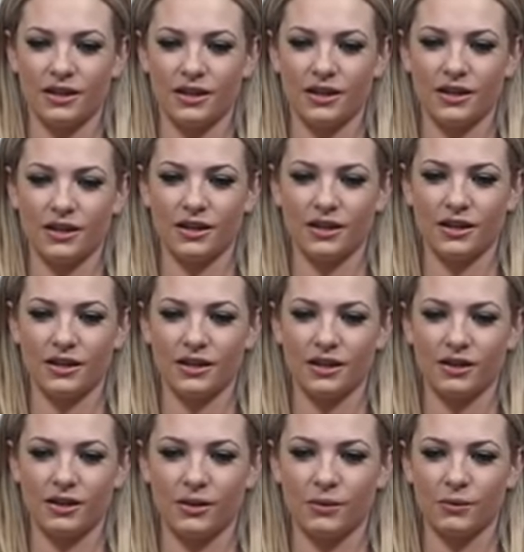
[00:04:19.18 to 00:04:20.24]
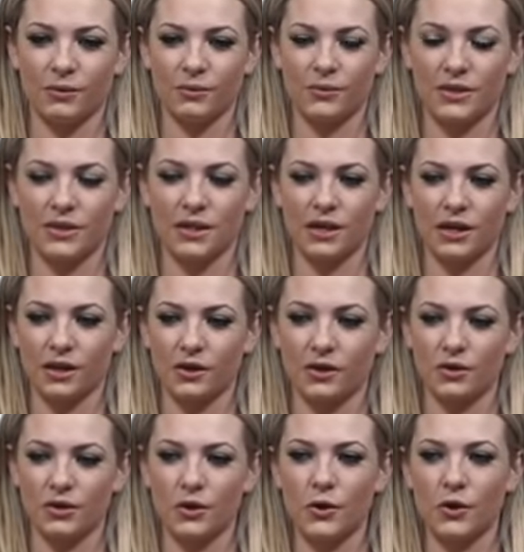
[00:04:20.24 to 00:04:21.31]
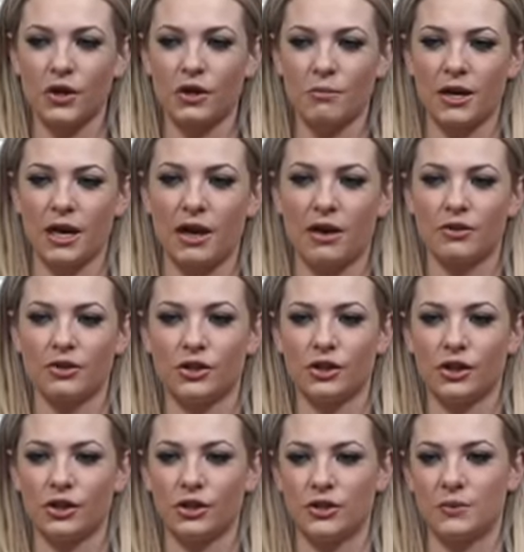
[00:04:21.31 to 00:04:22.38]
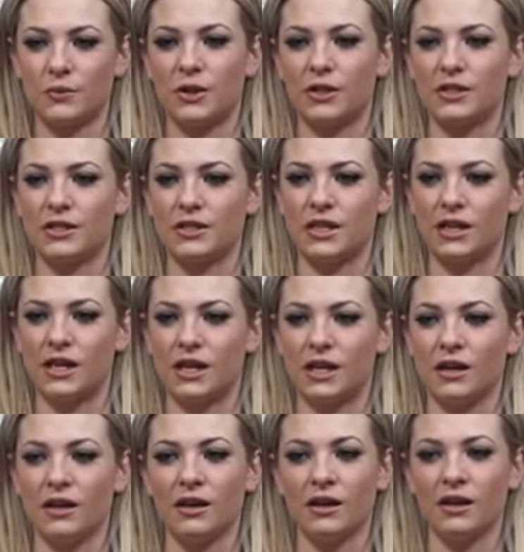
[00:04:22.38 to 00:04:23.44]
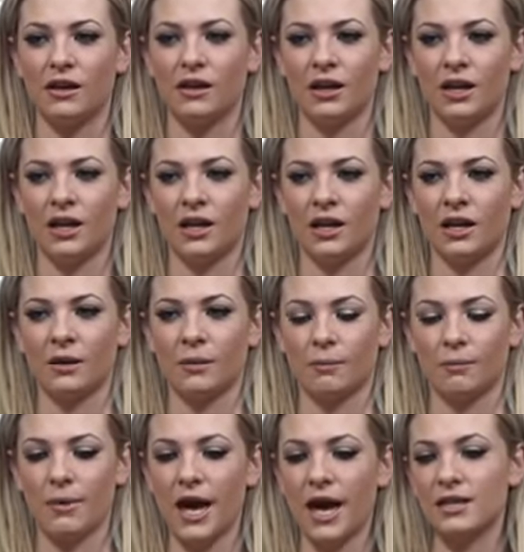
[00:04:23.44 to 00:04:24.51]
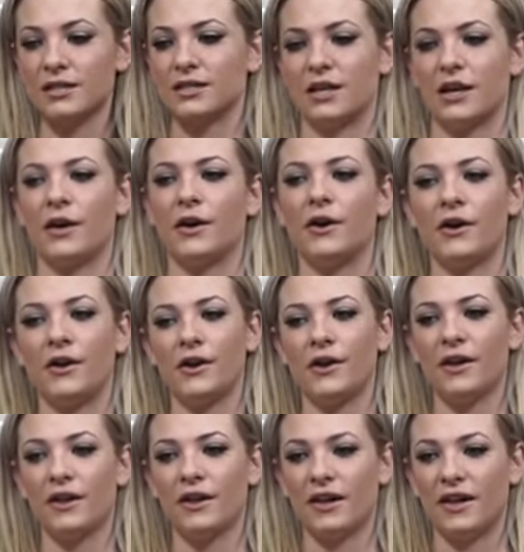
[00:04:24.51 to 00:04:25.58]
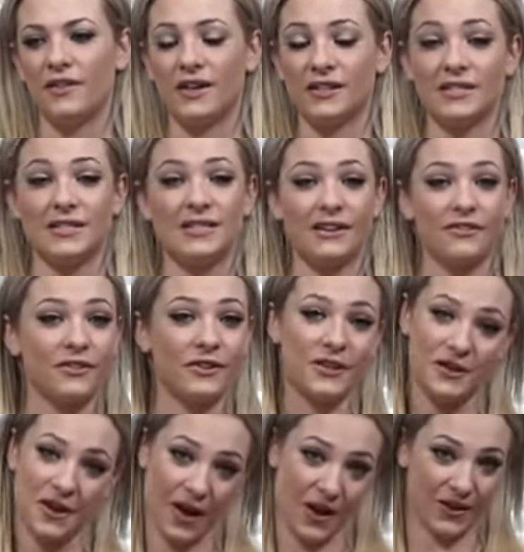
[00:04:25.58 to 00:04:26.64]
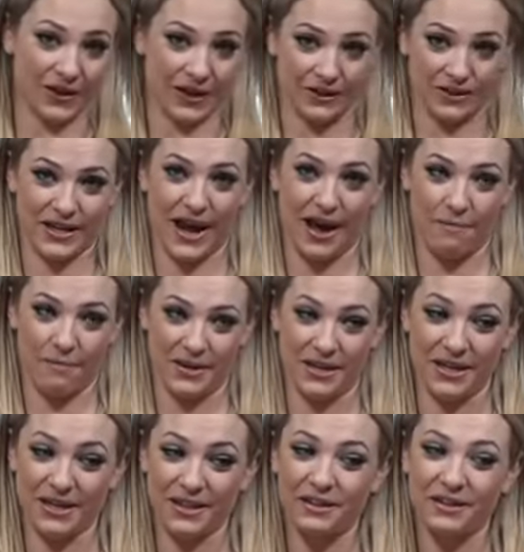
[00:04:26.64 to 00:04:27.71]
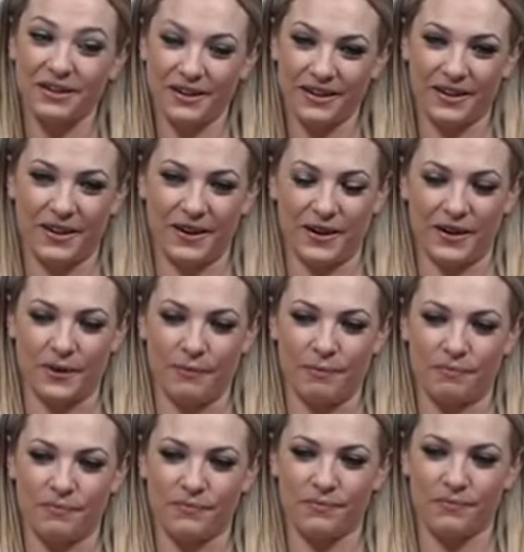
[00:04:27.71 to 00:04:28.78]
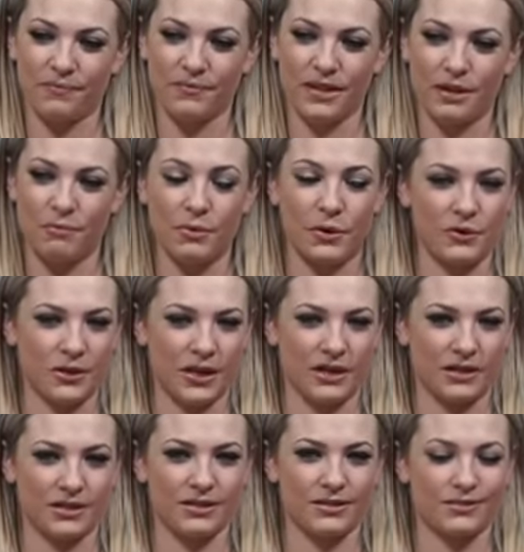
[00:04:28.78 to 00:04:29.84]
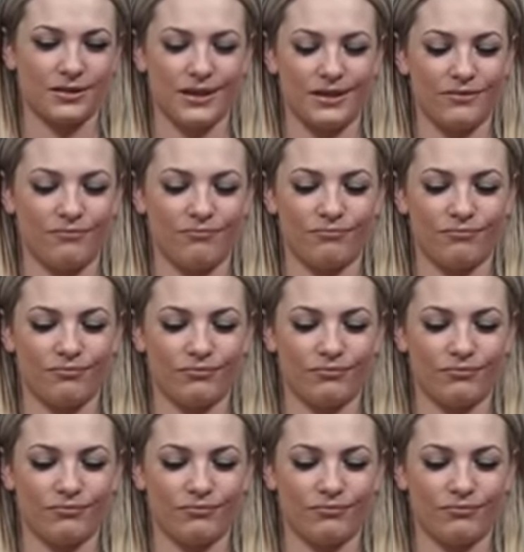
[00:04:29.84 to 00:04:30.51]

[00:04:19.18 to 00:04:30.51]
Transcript: he was like choking me out during this one scene and I like passed out, and that's definitely not allowed to happen. In most cases, in